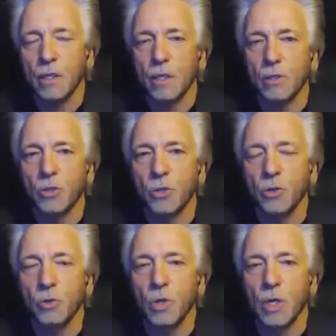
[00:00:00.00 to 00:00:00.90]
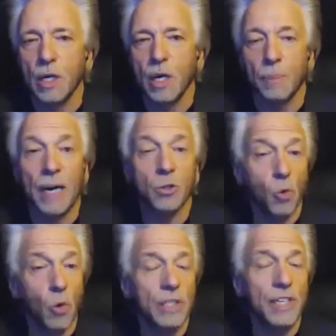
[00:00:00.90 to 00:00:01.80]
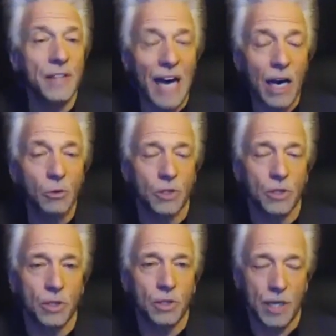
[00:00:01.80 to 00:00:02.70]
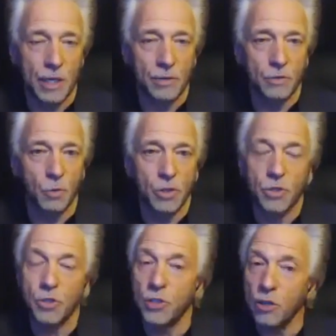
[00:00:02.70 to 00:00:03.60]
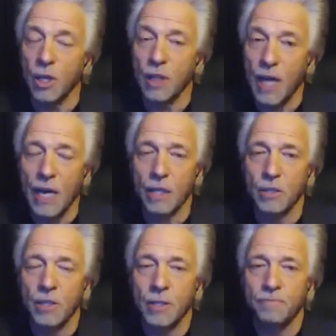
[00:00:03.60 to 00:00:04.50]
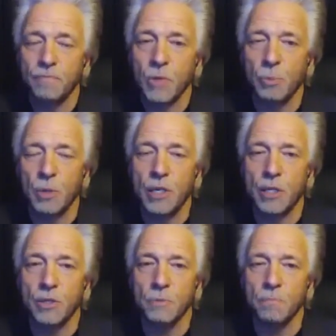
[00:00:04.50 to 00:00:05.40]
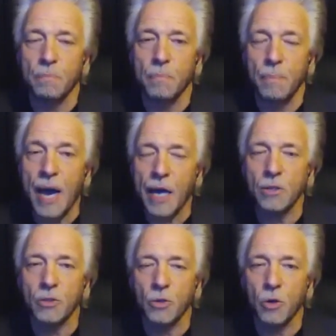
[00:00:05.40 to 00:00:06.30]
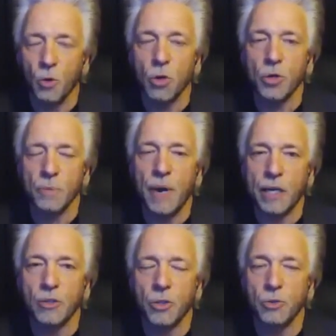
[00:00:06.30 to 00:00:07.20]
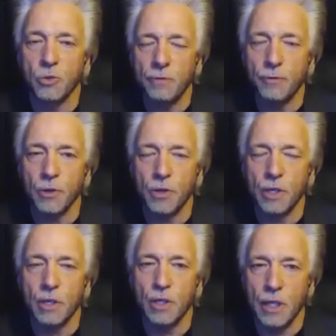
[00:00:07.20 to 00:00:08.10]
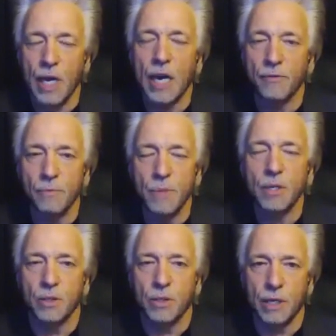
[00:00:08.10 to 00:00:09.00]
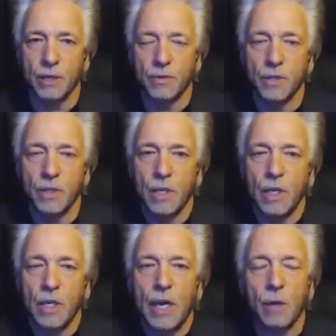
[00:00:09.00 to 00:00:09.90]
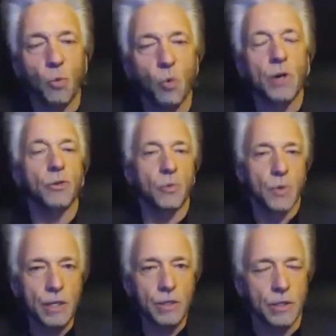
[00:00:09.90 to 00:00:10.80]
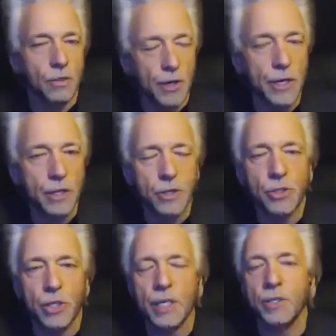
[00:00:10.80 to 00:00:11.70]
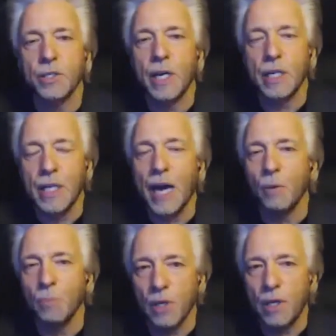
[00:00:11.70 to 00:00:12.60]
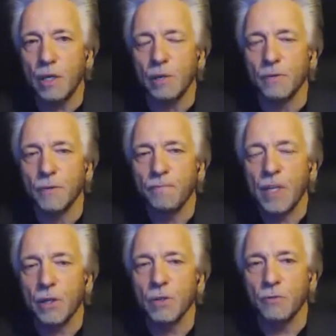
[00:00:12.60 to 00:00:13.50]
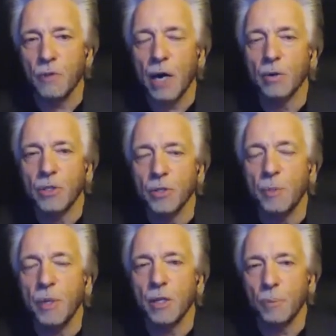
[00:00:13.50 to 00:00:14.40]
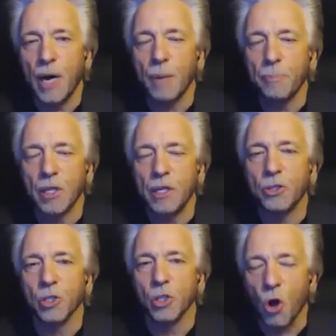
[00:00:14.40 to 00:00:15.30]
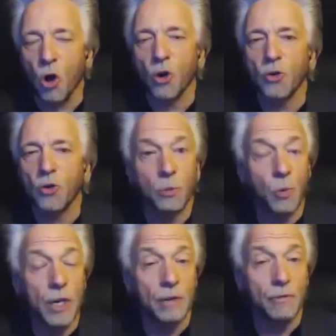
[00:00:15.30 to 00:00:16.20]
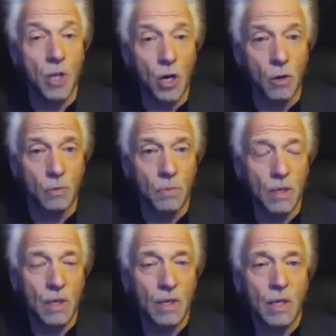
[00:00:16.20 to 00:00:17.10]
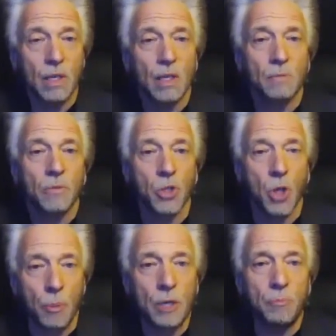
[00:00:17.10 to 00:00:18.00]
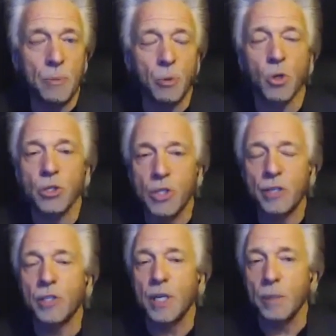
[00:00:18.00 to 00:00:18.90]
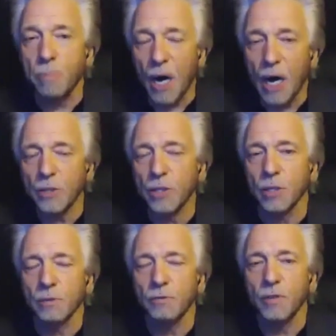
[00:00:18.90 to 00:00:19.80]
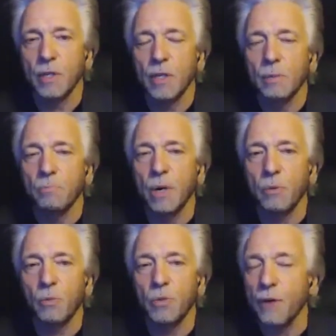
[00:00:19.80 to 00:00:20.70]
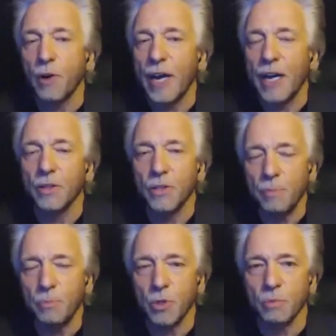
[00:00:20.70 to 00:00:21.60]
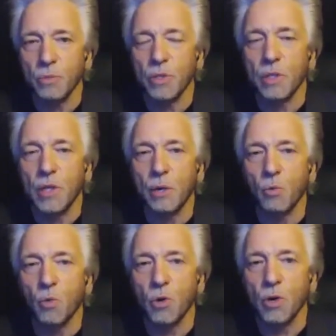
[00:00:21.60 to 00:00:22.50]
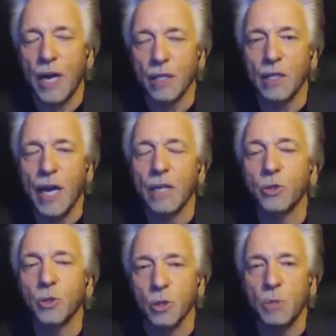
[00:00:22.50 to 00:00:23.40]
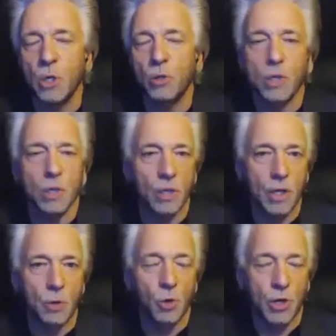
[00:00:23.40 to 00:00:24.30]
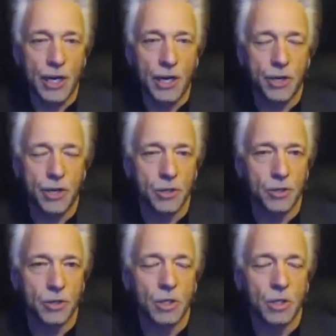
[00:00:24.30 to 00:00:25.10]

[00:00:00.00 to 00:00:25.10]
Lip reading: to about 20,000 deaths, which is still a lot, but it is orders of magnitude different than 500,000 deaths. And one of the reasons, very interesting, is they now believe that this virus has been in the population longer than we have known. So many people are testing positive but never had the symptoms, that they had a natural immunity and that they were carriers